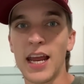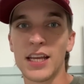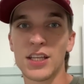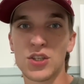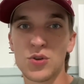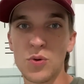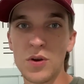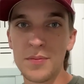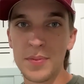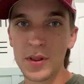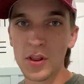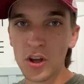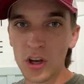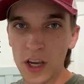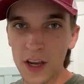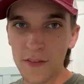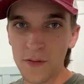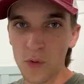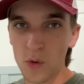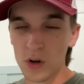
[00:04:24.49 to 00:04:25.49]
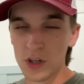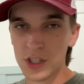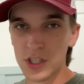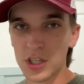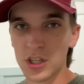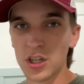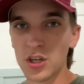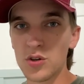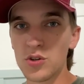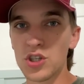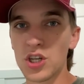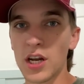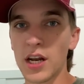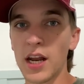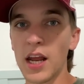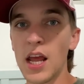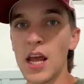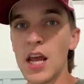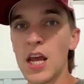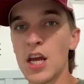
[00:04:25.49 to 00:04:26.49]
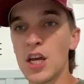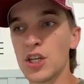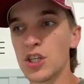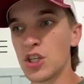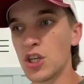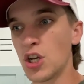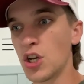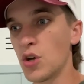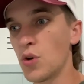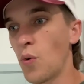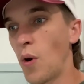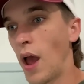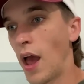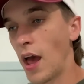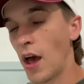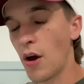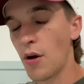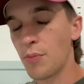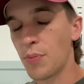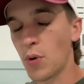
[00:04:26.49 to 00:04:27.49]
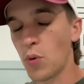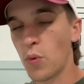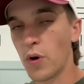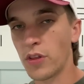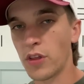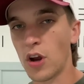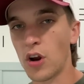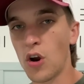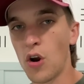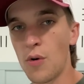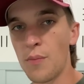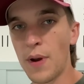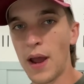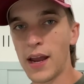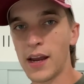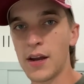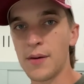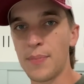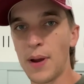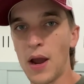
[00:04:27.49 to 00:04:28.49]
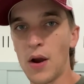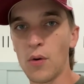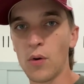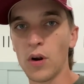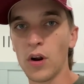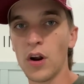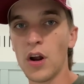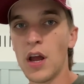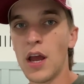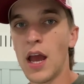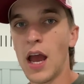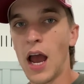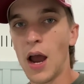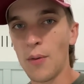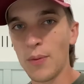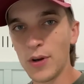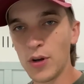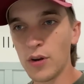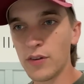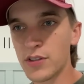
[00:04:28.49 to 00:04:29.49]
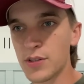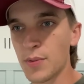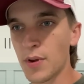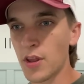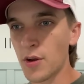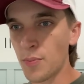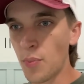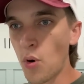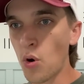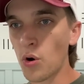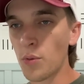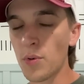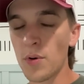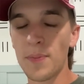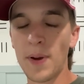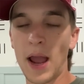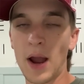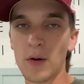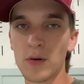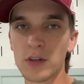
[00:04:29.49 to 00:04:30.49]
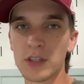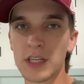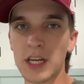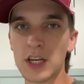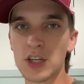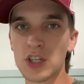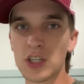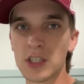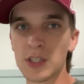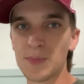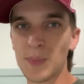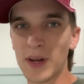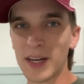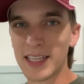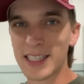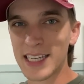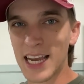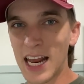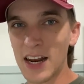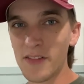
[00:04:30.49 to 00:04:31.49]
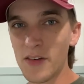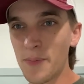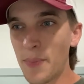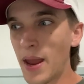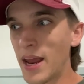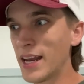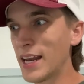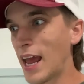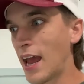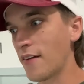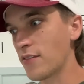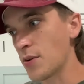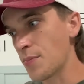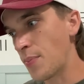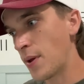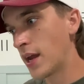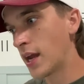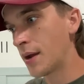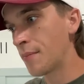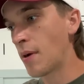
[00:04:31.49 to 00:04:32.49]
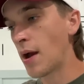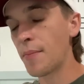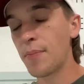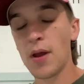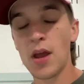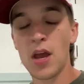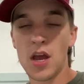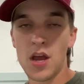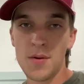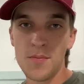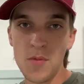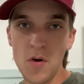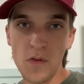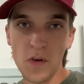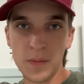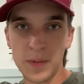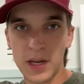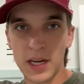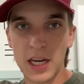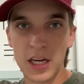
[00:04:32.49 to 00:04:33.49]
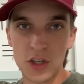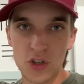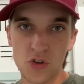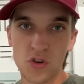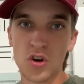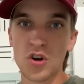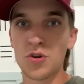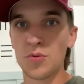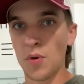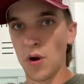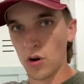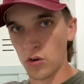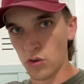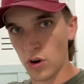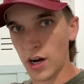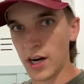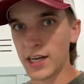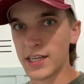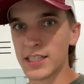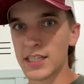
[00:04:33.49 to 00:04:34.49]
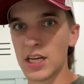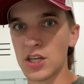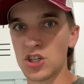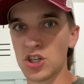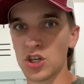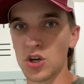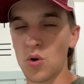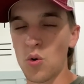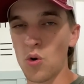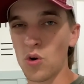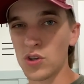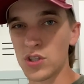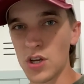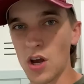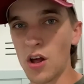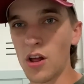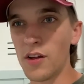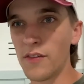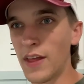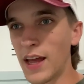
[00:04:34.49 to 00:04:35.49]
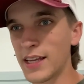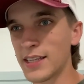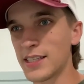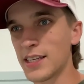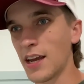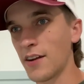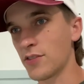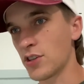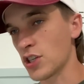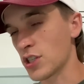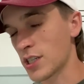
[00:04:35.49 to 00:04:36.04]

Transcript: And so we've been looking for a solution to help with our home backup power. We do have some other portable power stations, but it's kind of a pain to have to pick them up, move them to each room, run extension cords, all of that stuff.